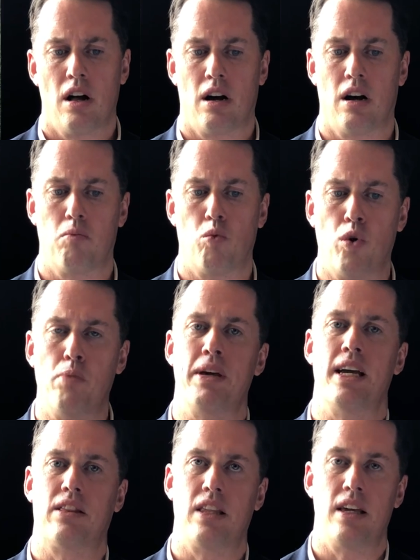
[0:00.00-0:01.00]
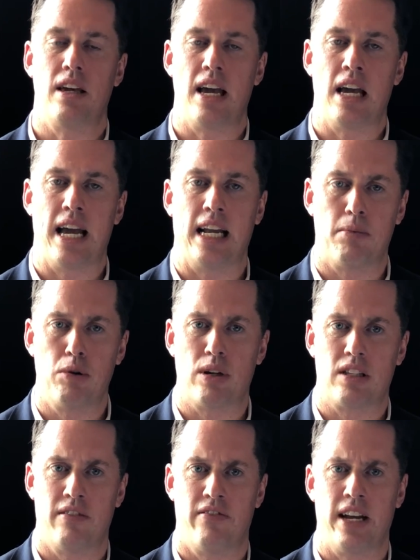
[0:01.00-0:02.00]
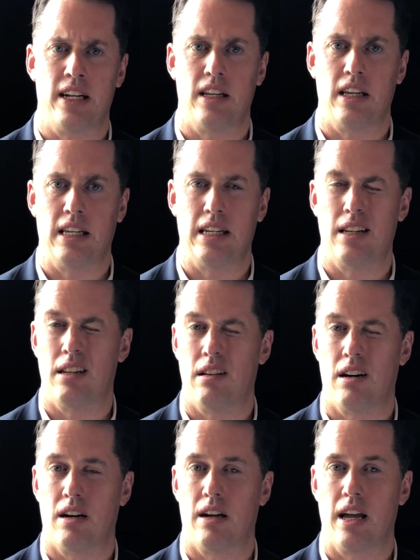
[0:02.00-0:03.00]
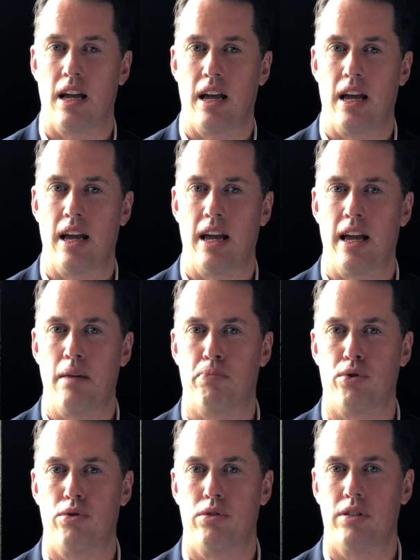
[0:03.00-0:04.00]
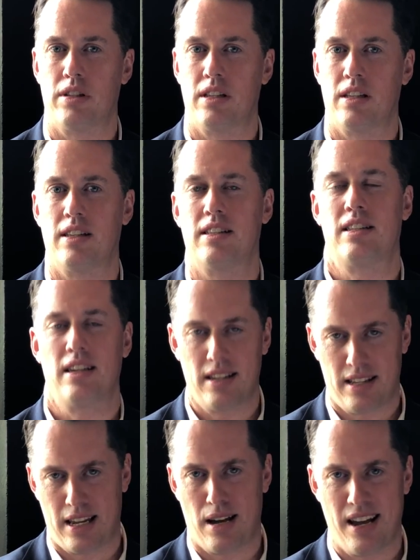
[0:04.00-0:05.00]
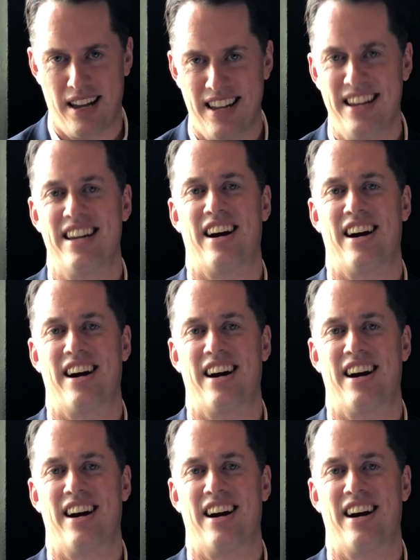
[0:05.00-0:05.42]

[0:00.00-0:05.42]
um, we'll be at the AWS event in uh, April. 10th, 11th, and 12th of April.